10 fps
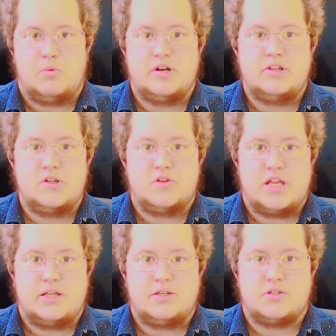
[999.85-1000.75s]
one of the
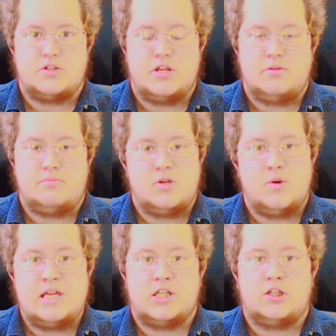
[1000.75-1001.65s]
things that you
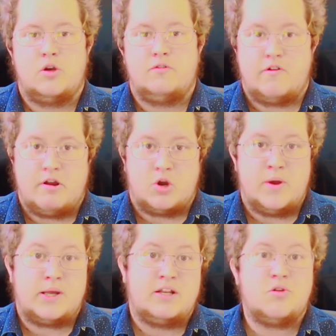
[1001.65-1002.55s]
either learn very
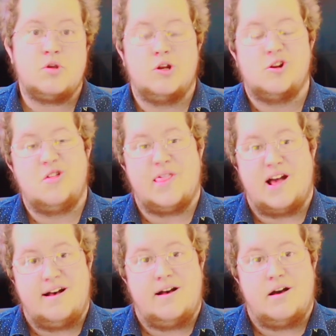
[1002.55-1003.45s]
quickly or you learn the
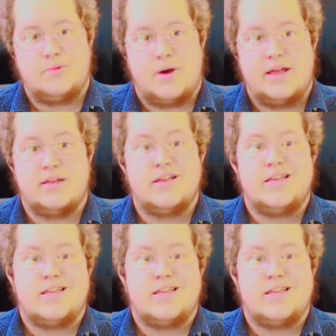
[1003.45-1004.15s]
hard way